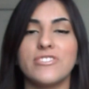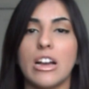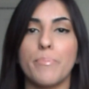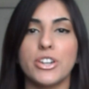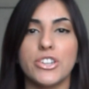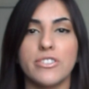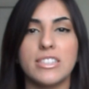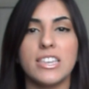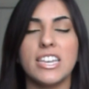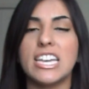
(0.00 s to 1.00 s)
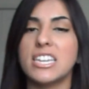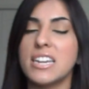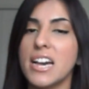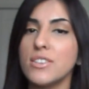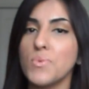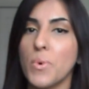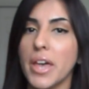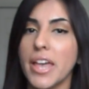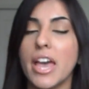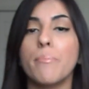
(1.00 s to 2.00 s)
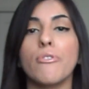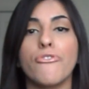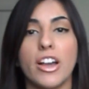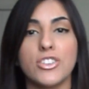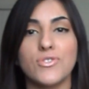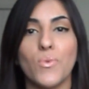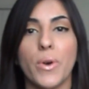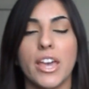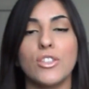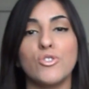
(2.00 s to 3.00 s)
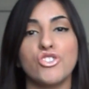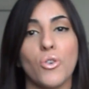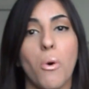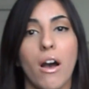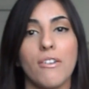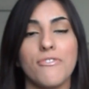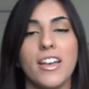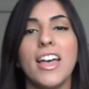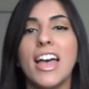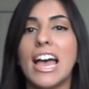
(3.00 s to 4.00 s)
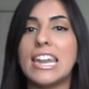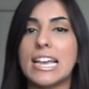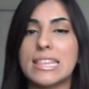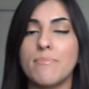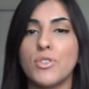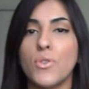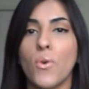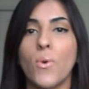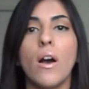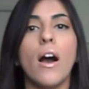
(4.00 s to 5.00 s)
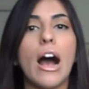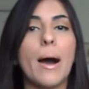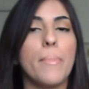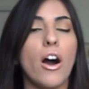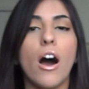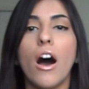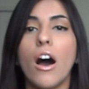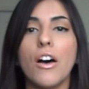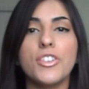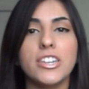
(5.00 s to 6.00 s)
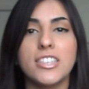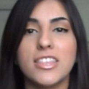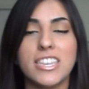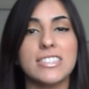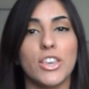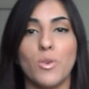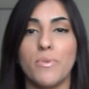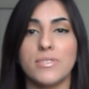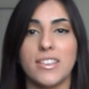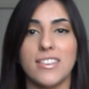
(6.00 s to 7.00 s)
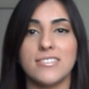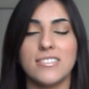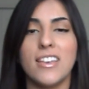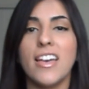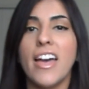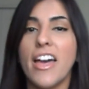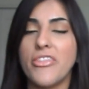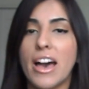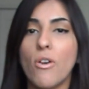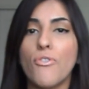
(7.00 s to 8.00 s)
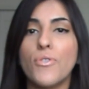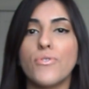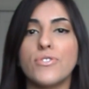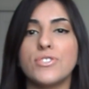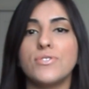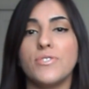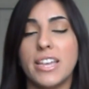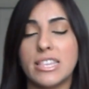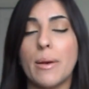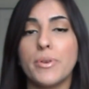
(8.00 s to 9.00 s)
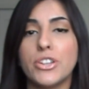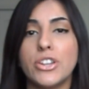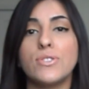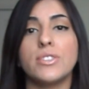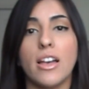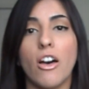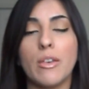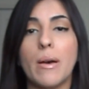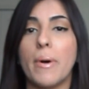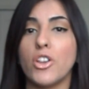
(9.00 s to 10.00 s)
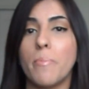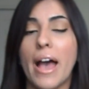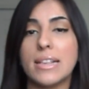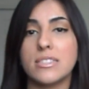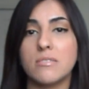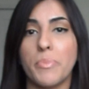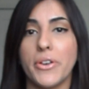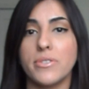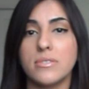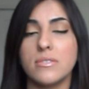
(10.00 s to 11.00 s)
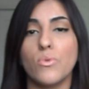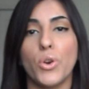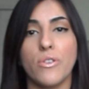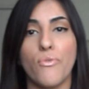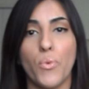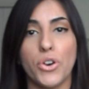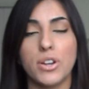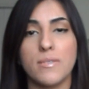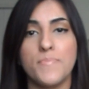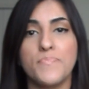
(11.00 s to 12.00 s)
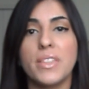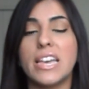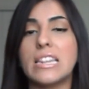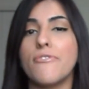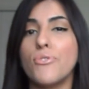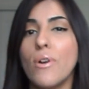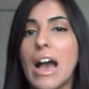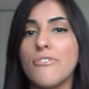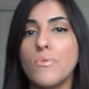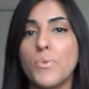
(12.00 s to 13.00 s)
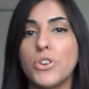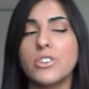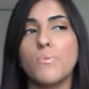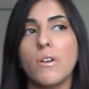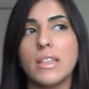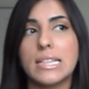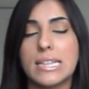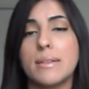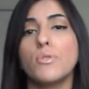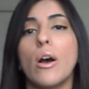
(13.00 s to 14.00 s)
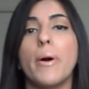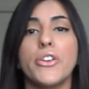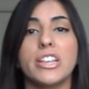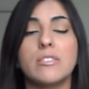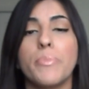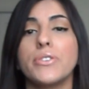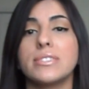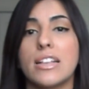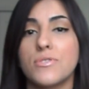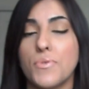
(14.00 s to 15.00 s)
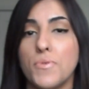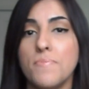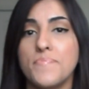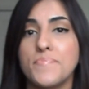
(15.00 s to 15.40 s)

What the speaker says: you an opportunity in a nice way and professional way to show off and let them know about all the good things that you possess. And that, of course, you get the opportunity to tell them about your past experiences where you've worked. And if you haven't worked, well, let them know about your experiences at school.